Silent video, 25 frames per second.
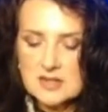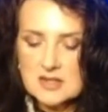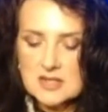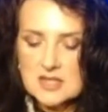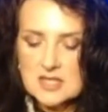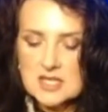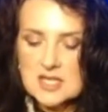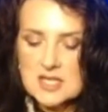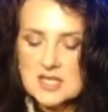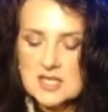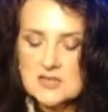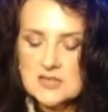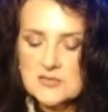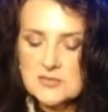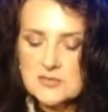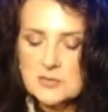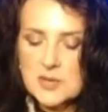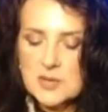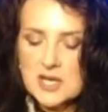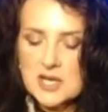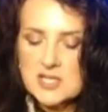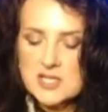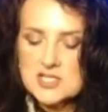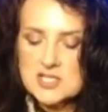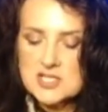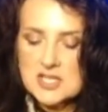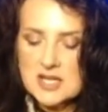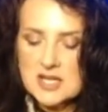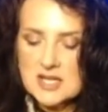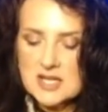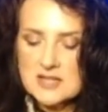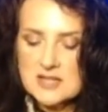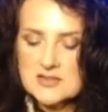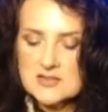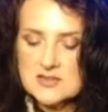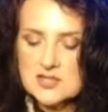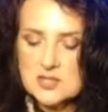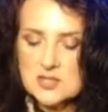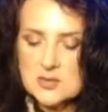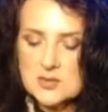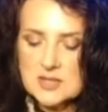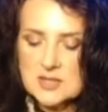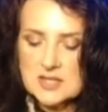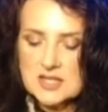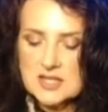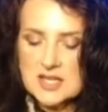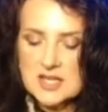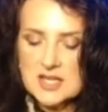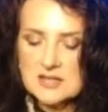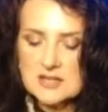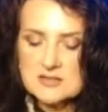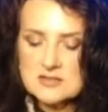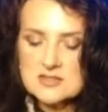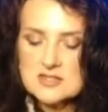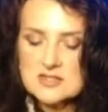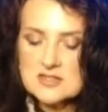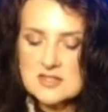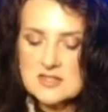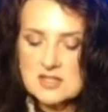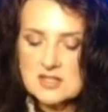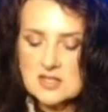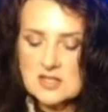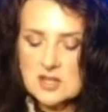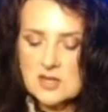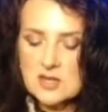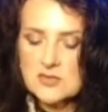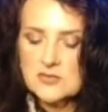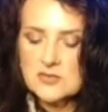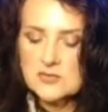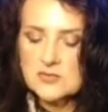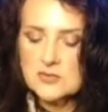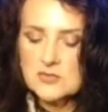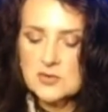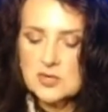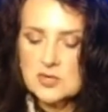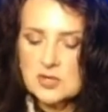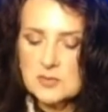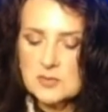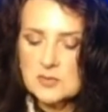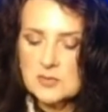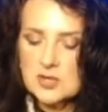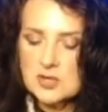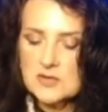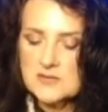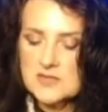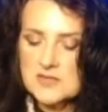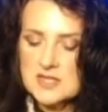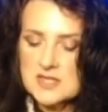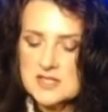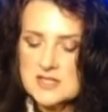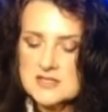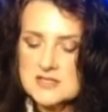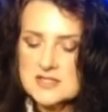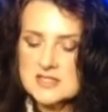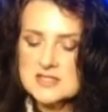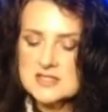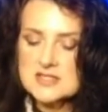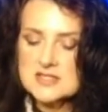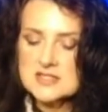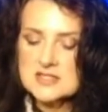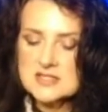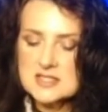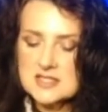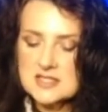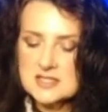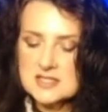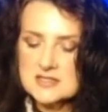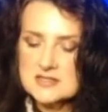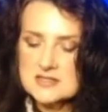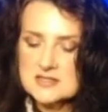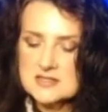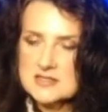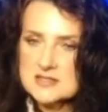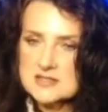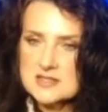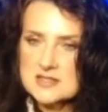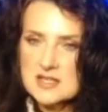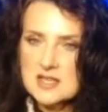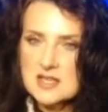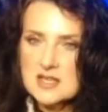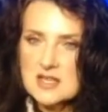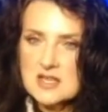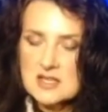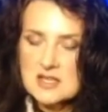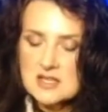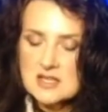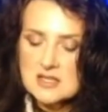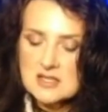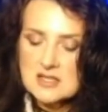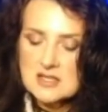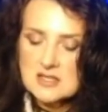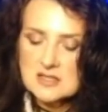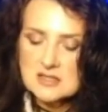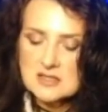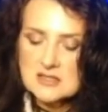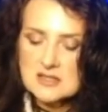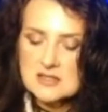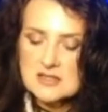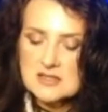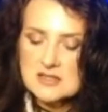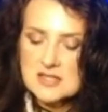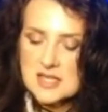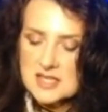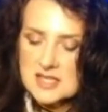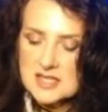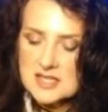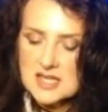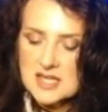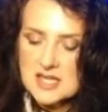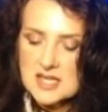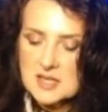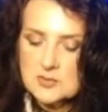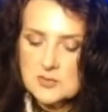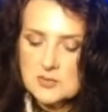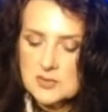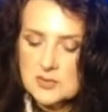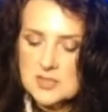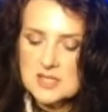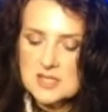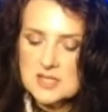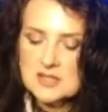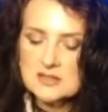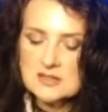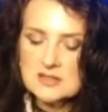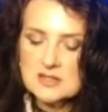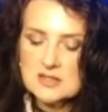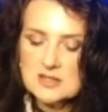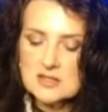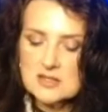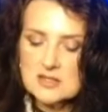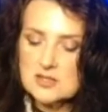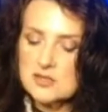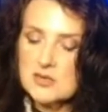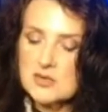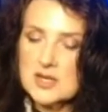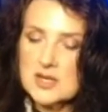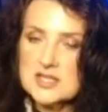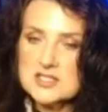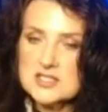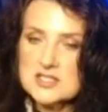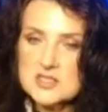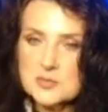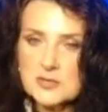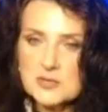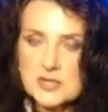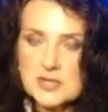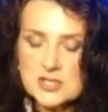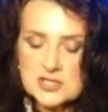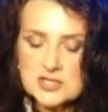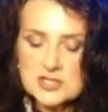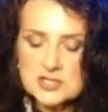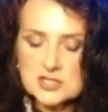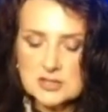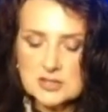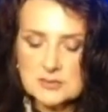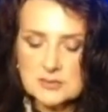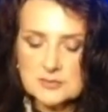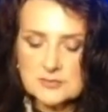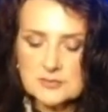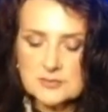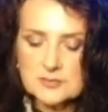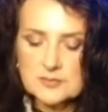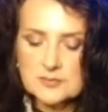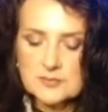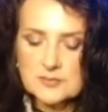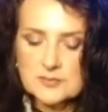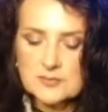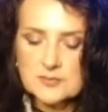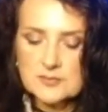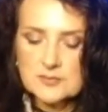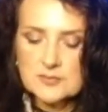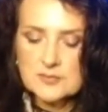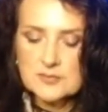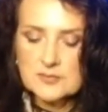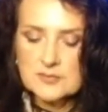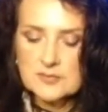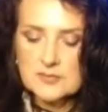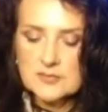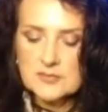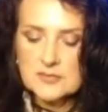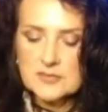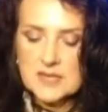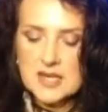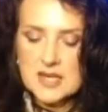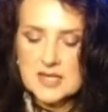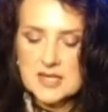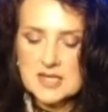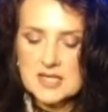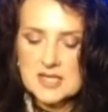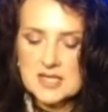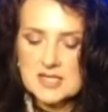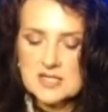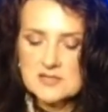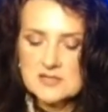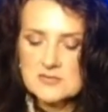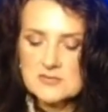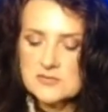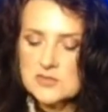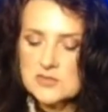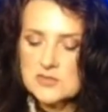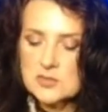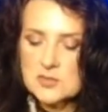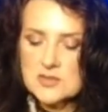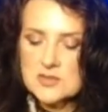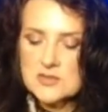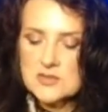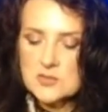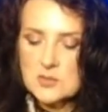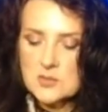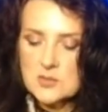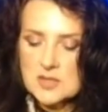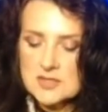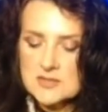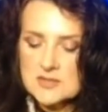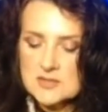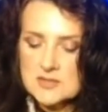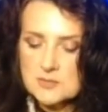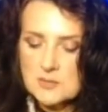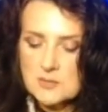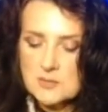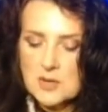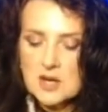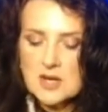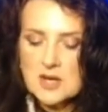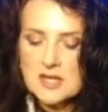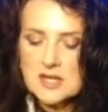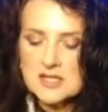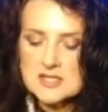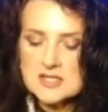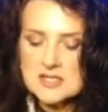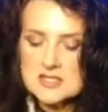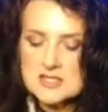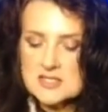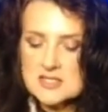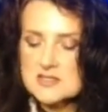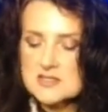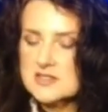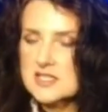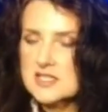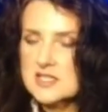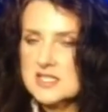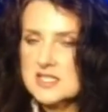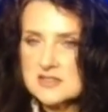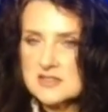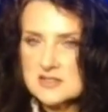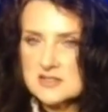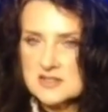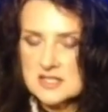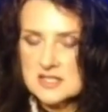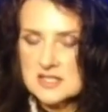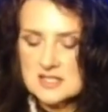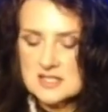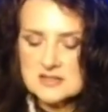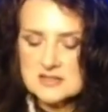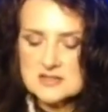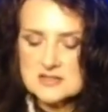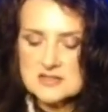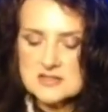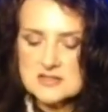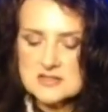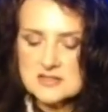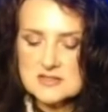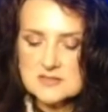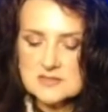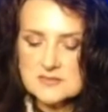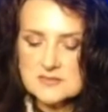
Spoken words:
If by chance you encounter the low form of these entities, they can bring great depression. They can influence one's mind to think things